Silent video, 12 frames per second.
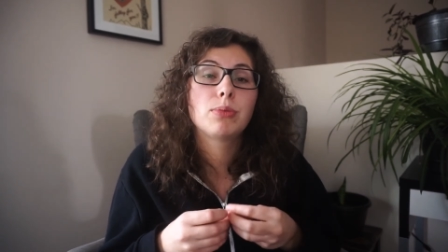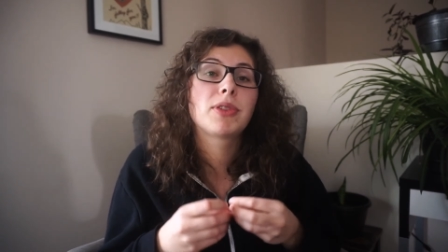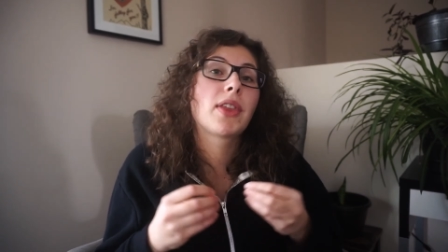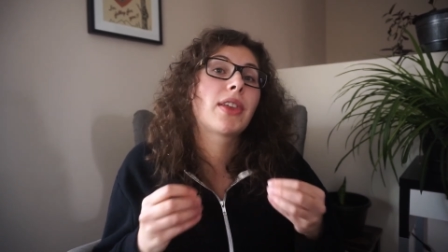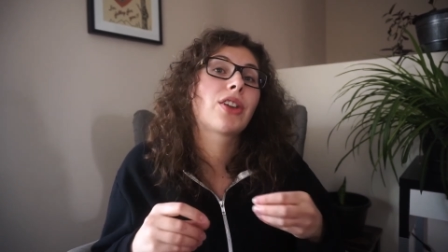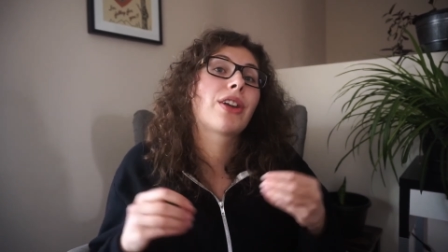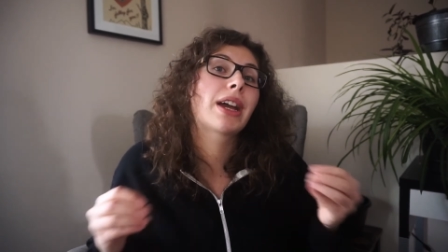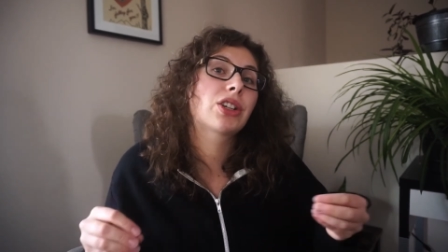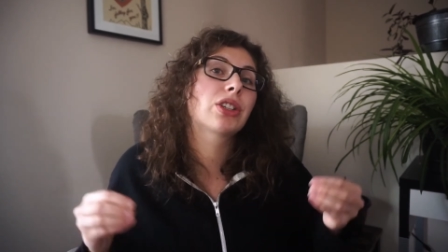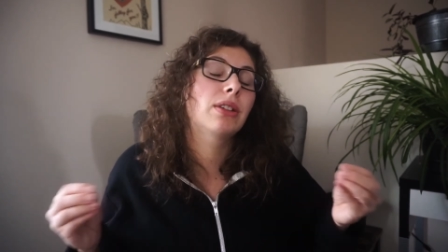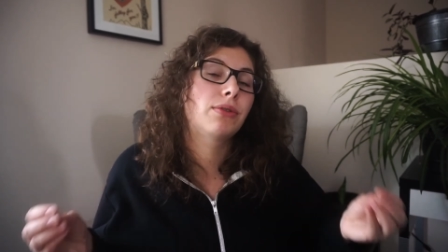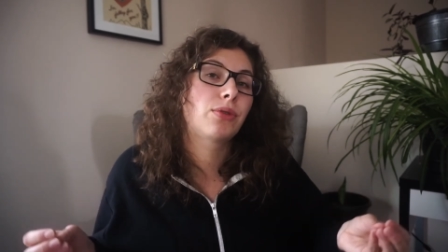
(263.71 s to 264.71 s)
but then that you're
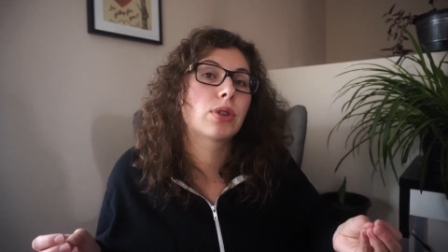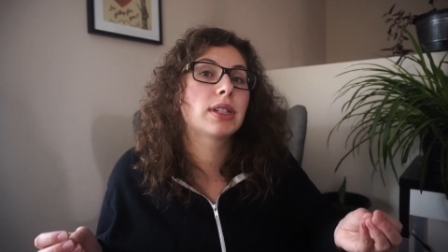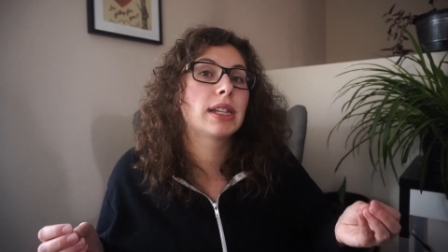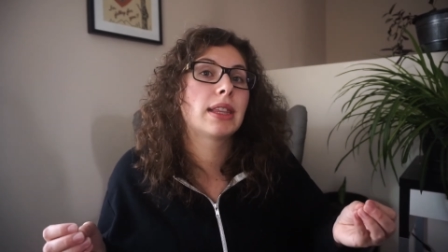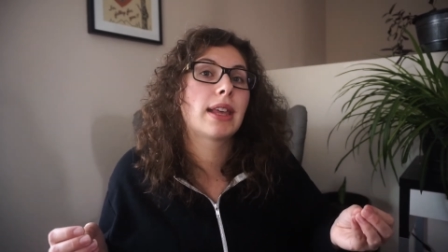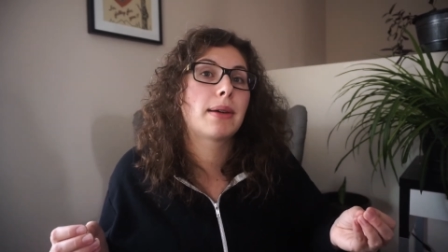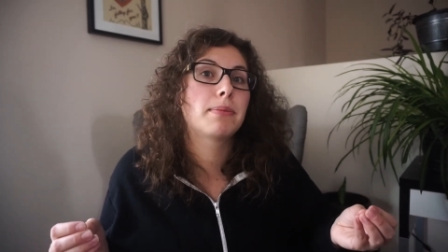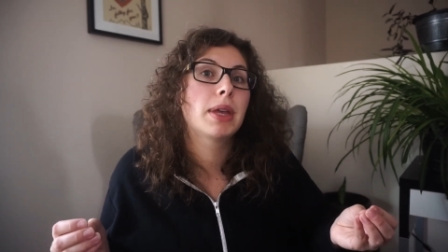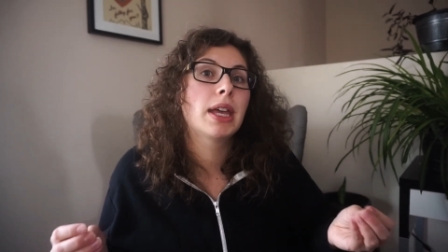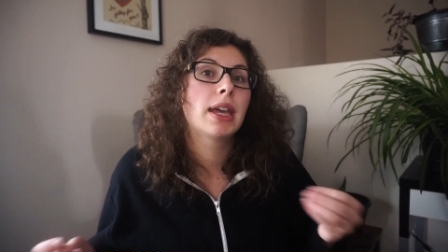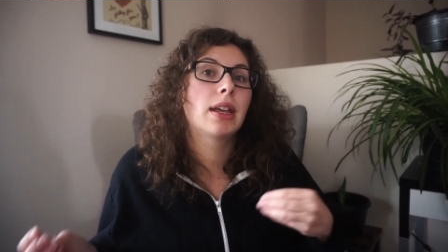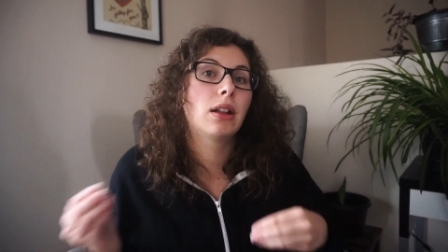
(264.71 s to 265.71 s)
actually enforcing them
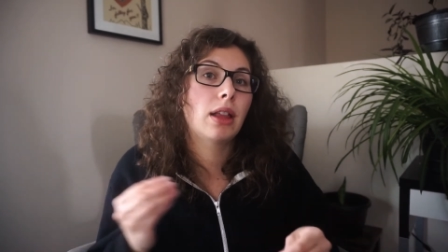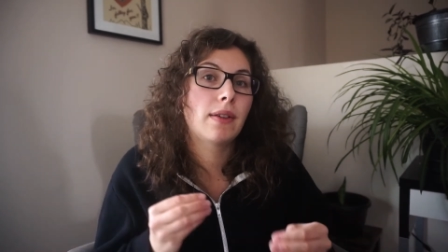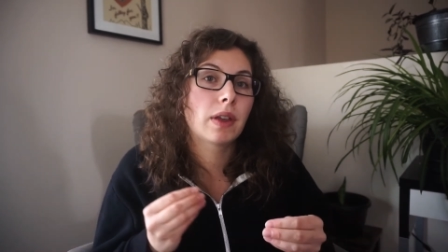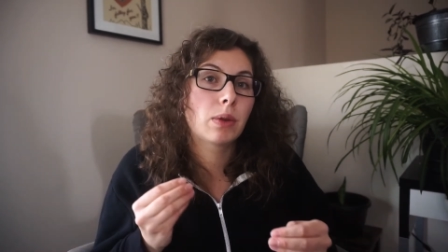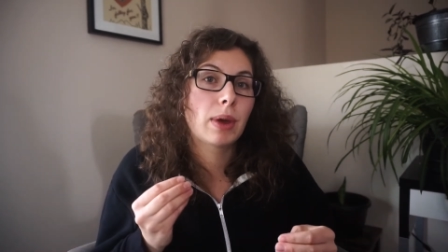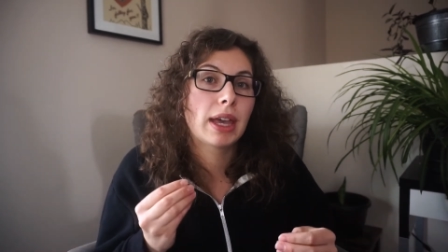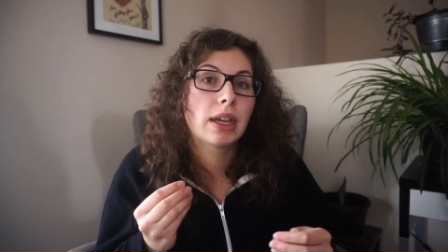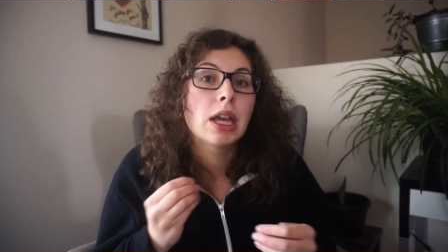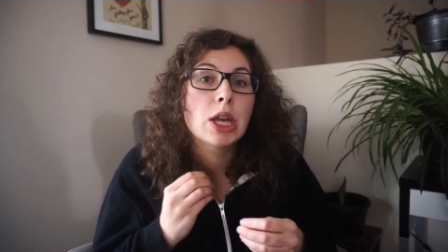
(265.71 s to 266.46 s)
in a loving way